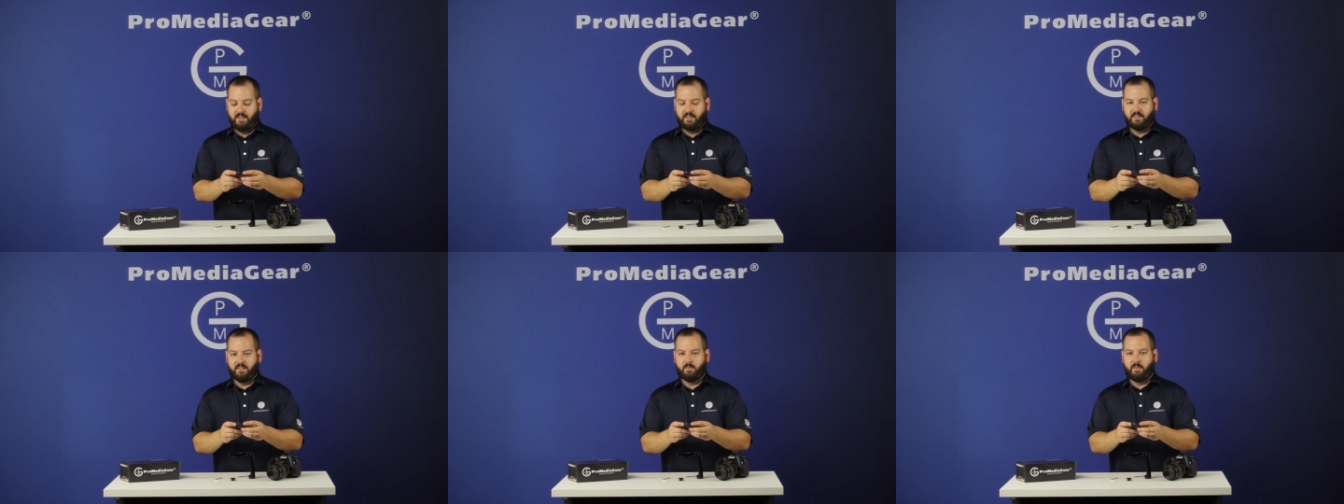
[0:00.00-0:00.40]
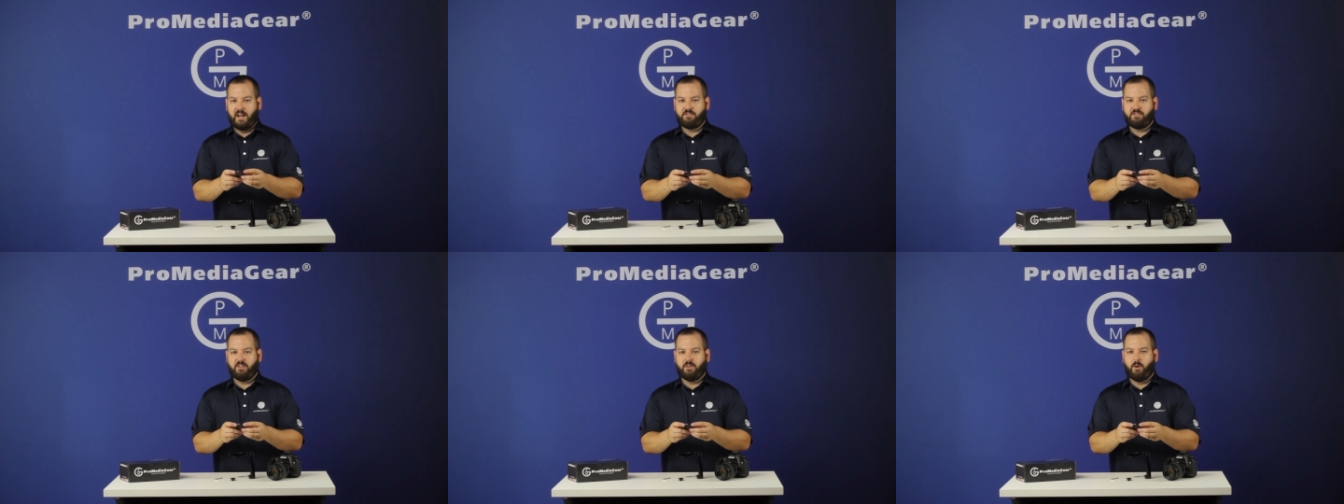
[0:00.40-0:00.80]
to the
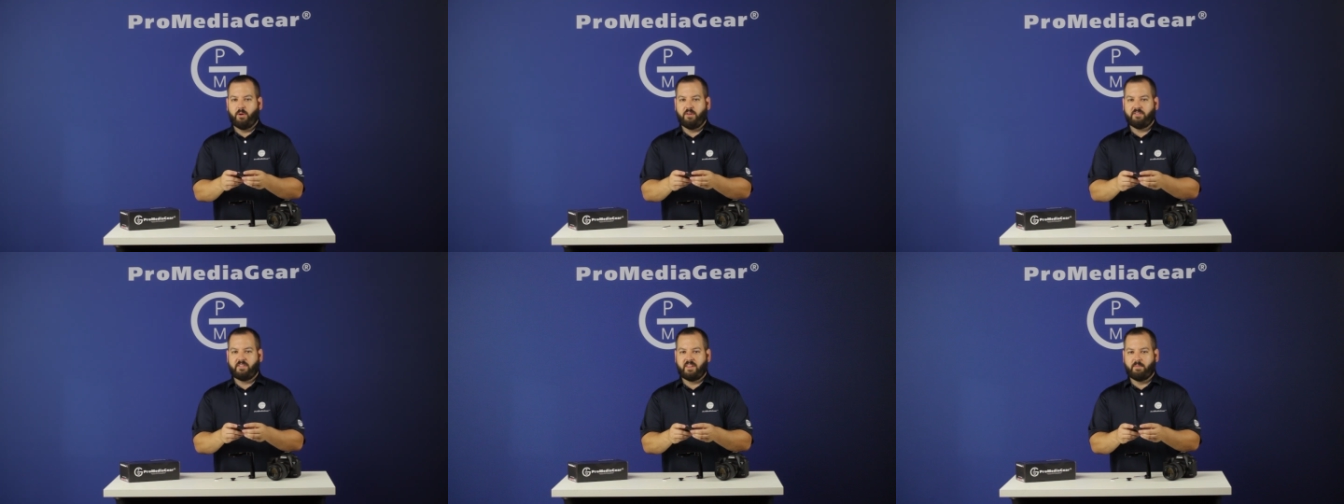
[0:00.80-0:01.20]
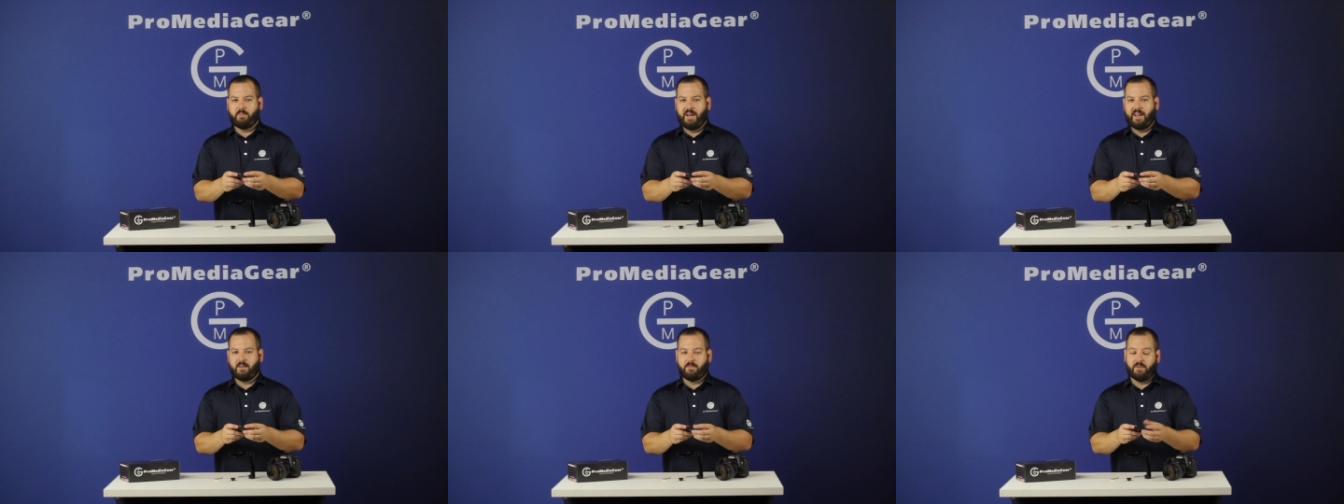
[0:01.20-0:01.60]
modular holes on the
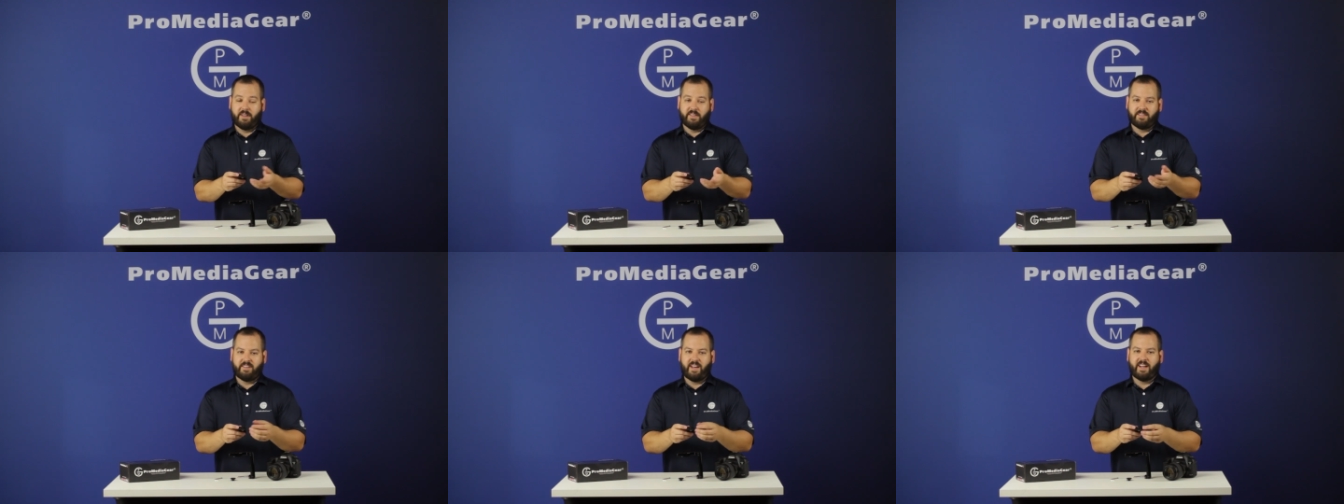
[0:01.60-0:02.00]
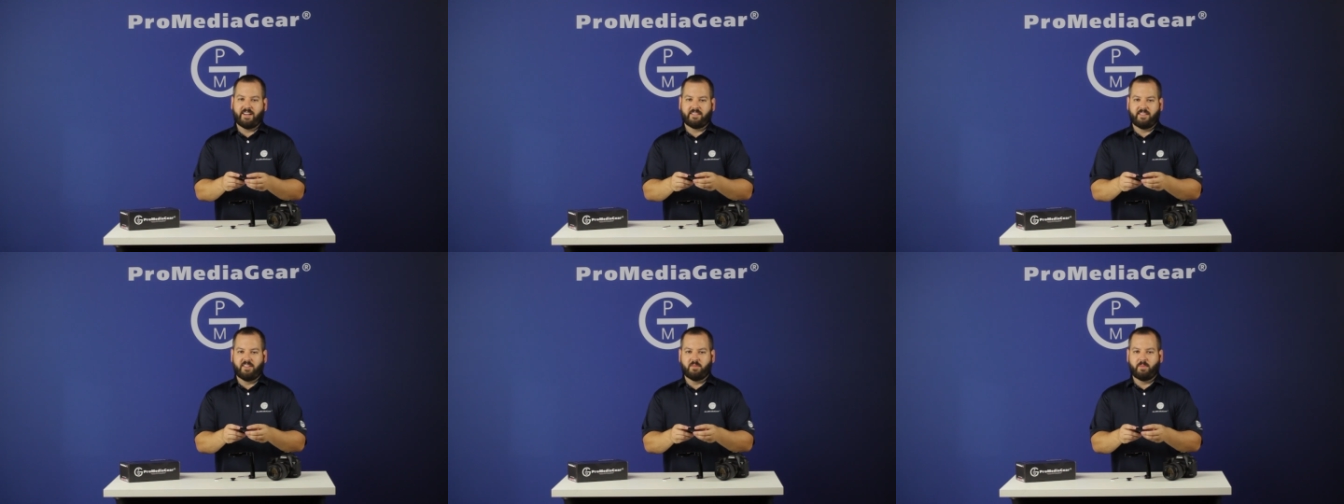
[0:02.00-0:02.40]
bottom, or on the side,
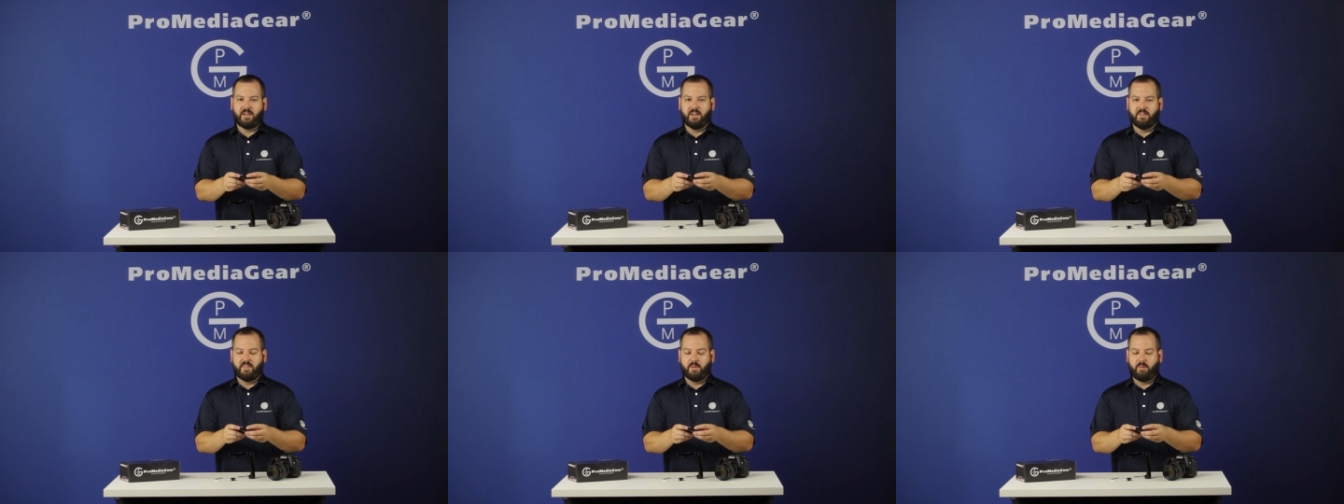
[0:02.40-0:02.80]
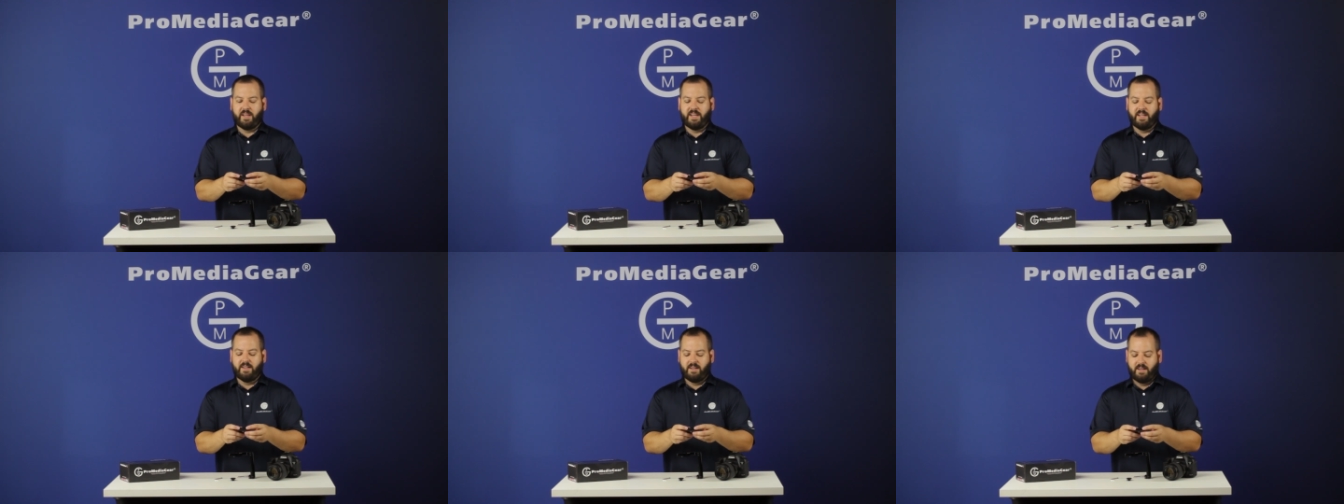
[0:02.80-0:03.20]
of the
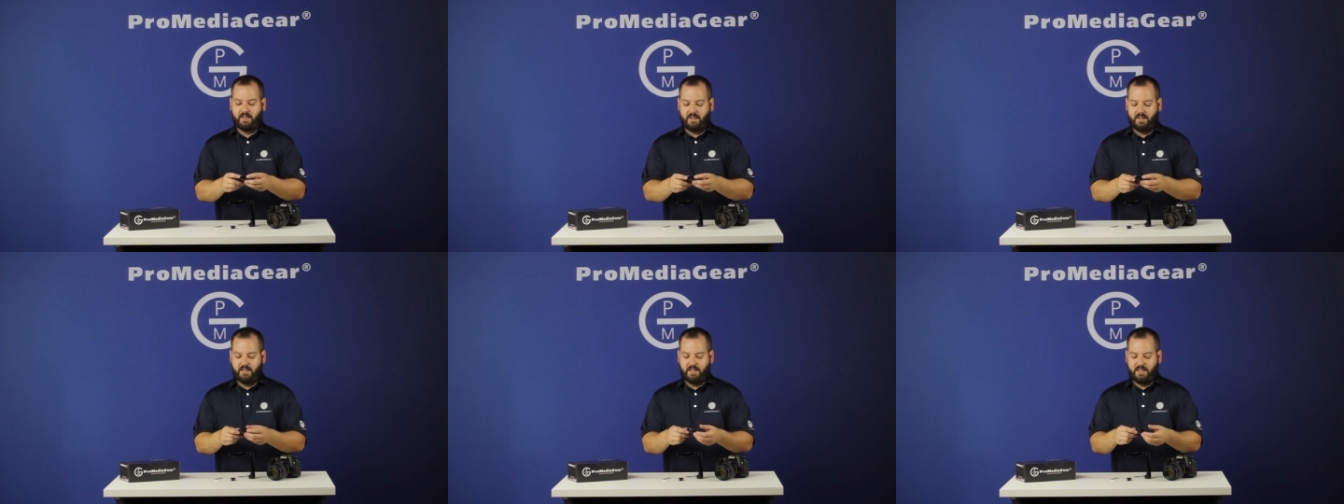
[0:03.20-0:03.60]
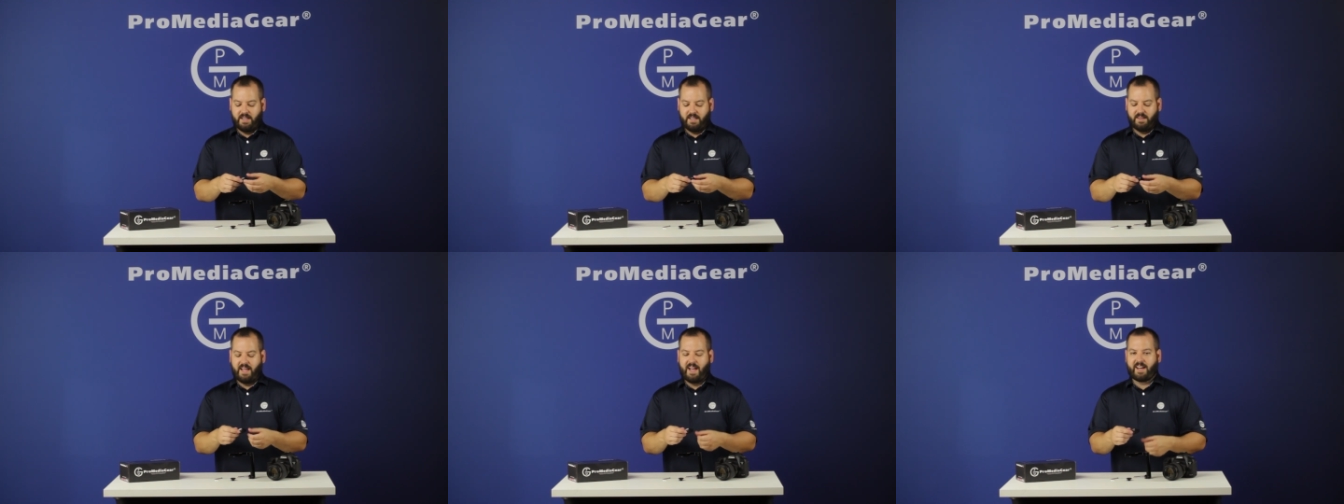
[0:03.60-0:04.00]
plate,
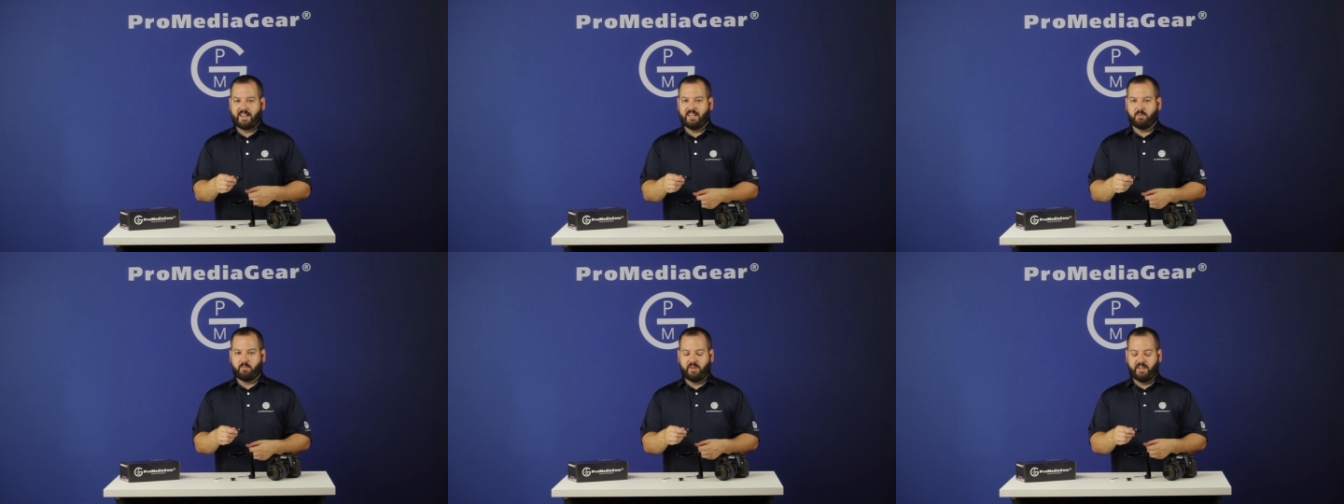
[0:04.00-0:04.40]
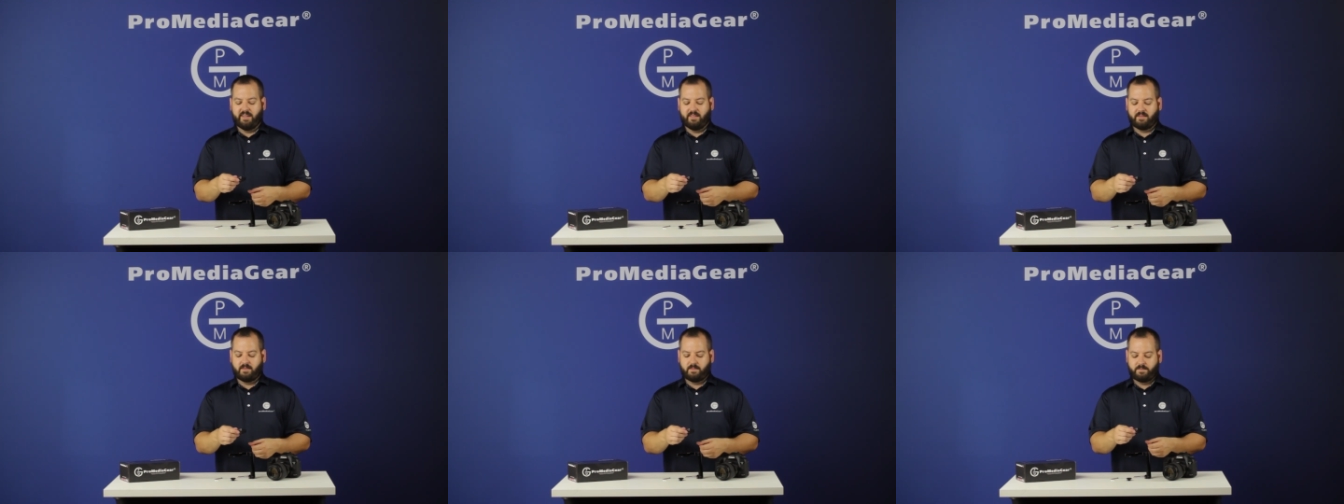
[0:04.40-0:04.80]
and lock it in
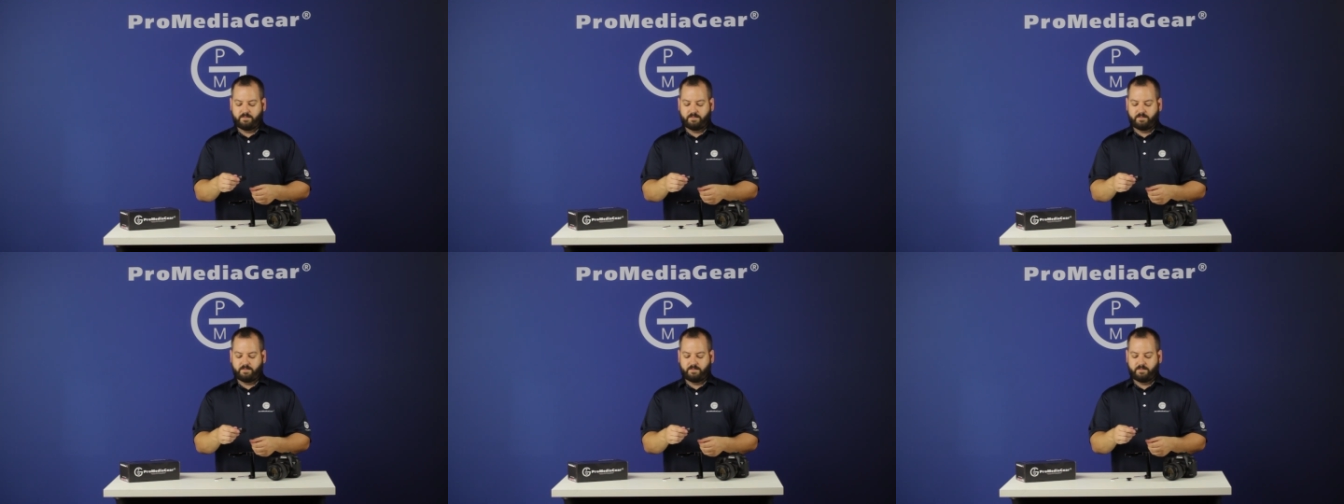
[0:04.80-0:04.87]
place.